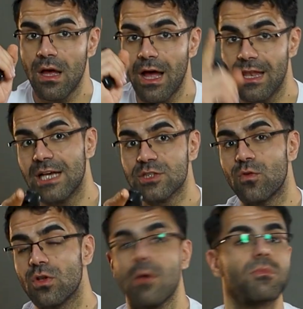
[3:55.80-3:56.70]
And last
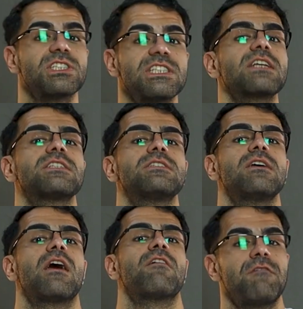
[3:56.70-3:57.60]
one, number 6,
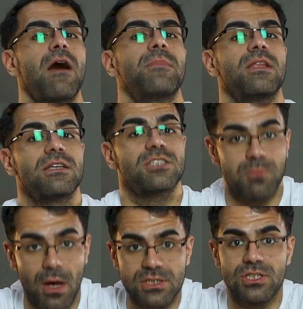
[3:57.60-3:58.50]
family
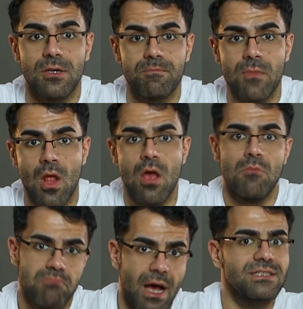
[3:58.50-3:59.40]
sponsorship.
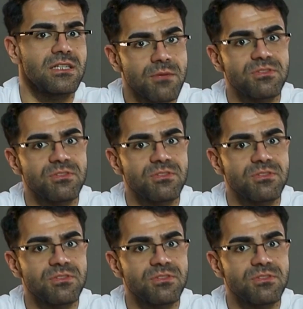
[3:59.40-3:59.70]
As the name